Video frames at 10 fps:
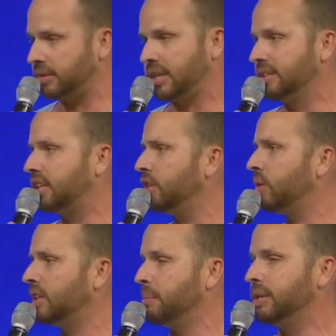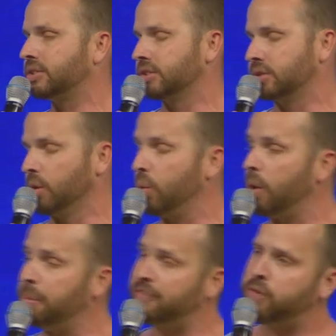continuing to minister to her.
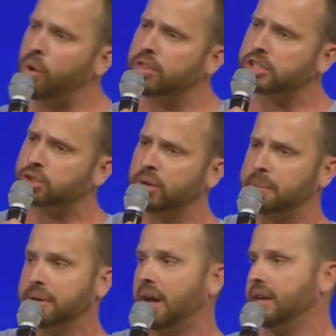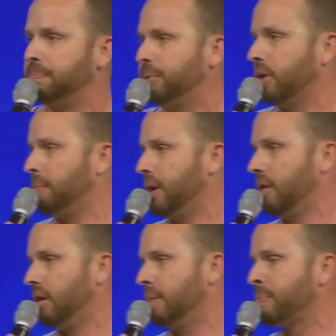Well, before the trip, God had put on my
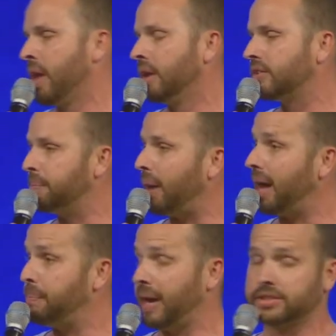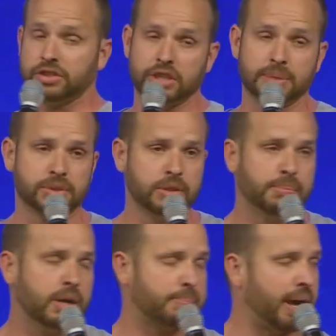heart to buy Pastor Jim's new
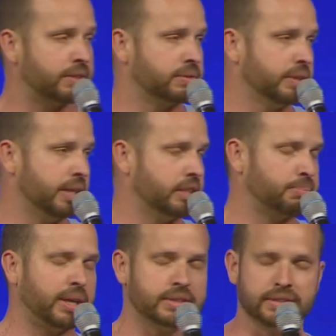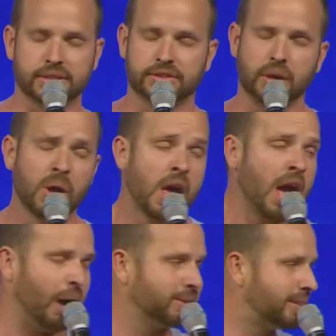book, Pastoring in His Presence. And so
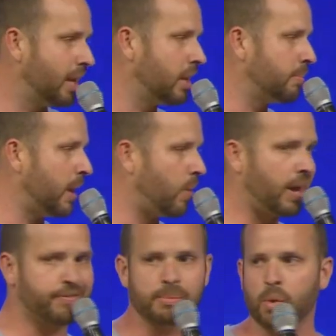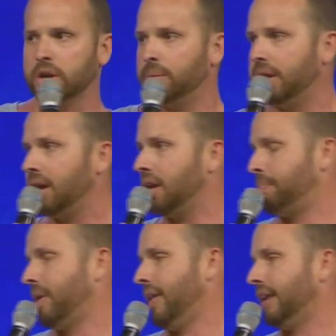I was telling my wife the morning we got
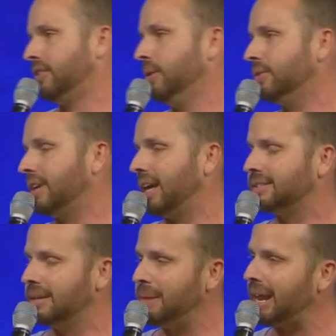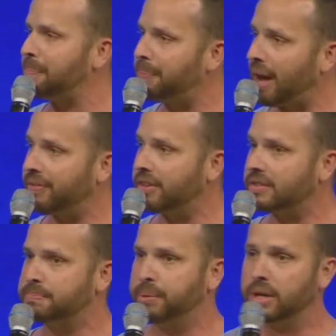up on that Tuesday, I said, man, I bought
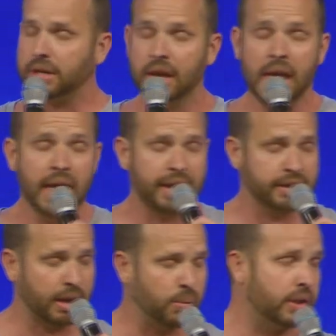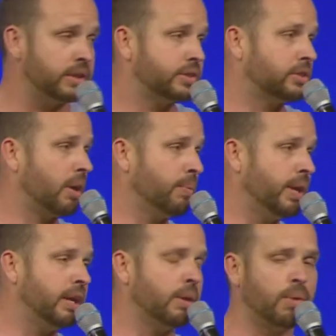this book, and I wanted to start
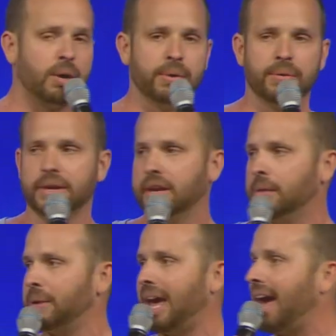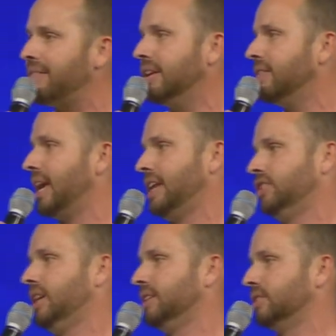reading it while we were here, but I haven't even had a
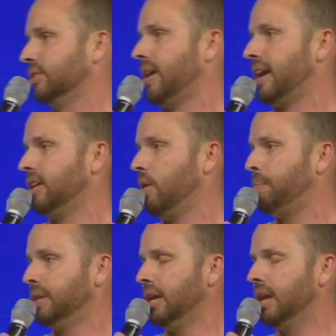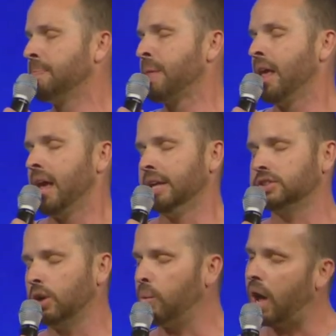chance to crack it open yet. And
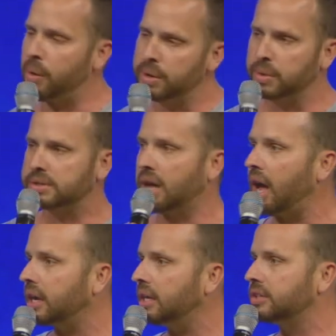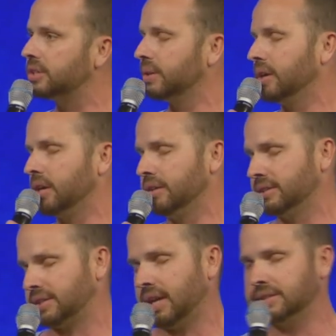so while we were talking to her and
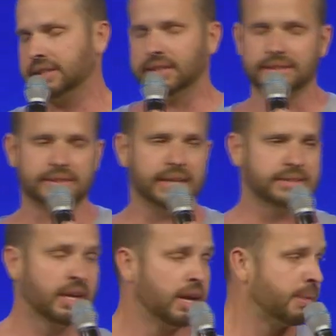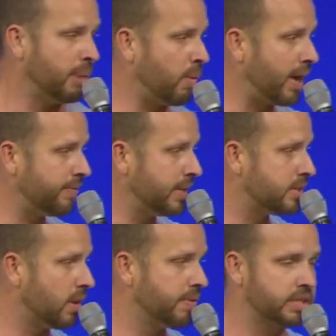discussing these things, my wife
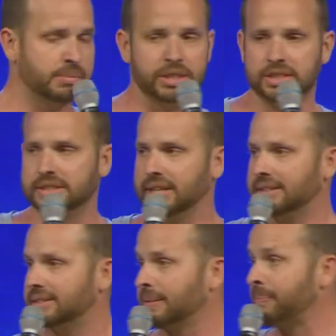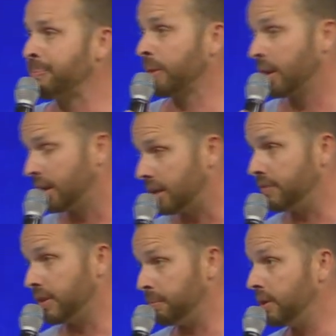leans over to me and she says, give
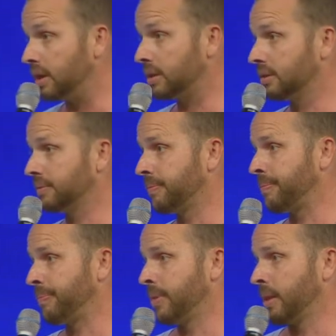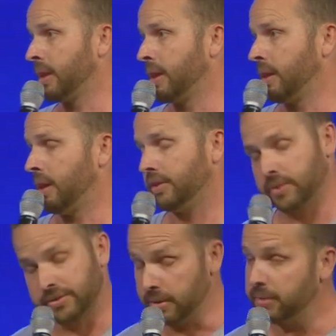her the book. And so
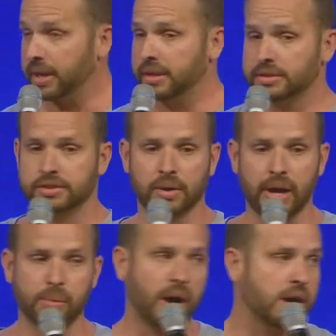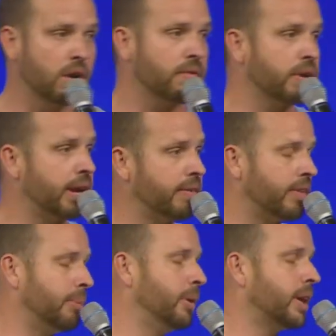I said, okay. So I walk over and I
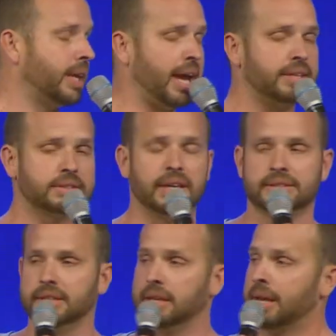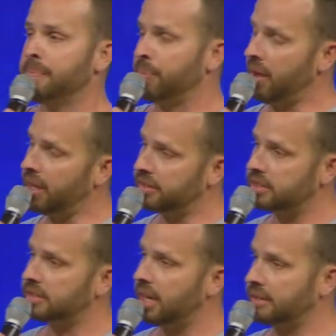grab the book and I asked her, I said, now I
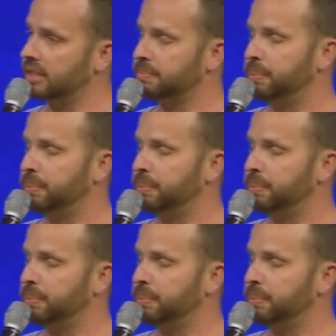just got this